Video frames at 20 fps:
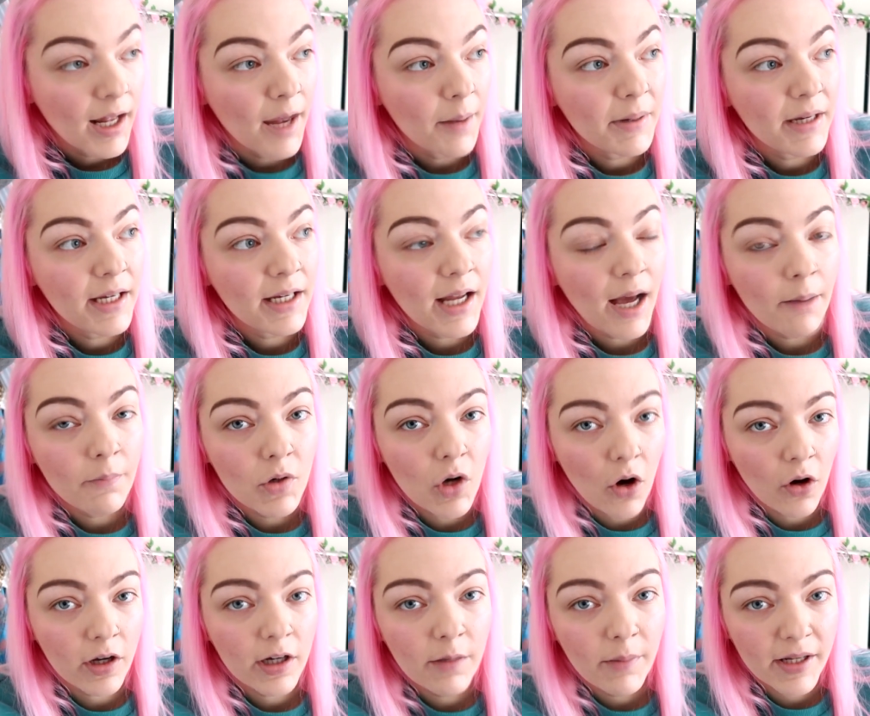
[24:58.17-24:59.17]
I mean, I'm
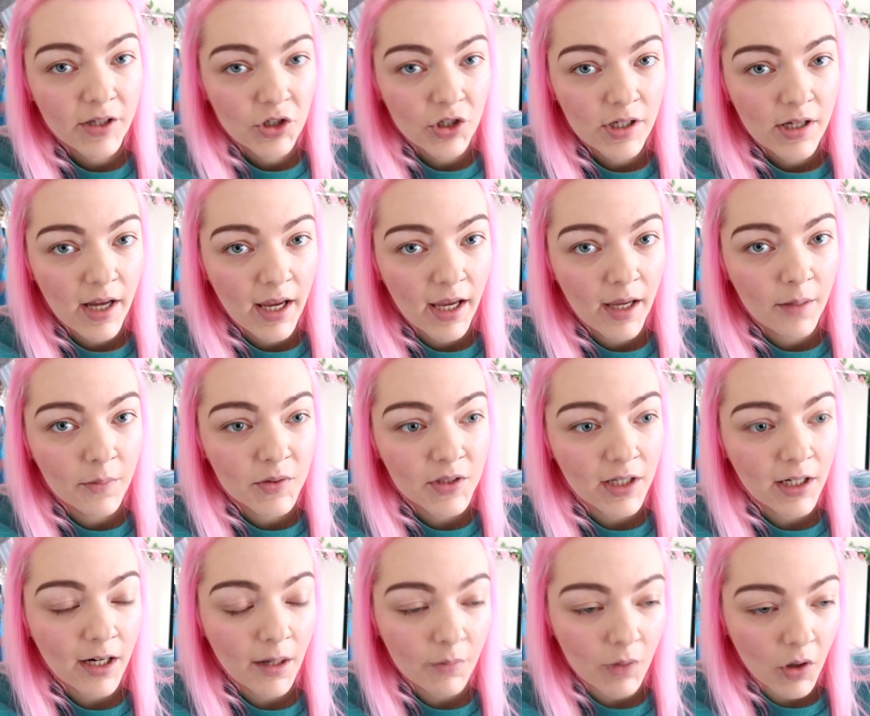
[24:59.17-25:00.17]
not going to mention names and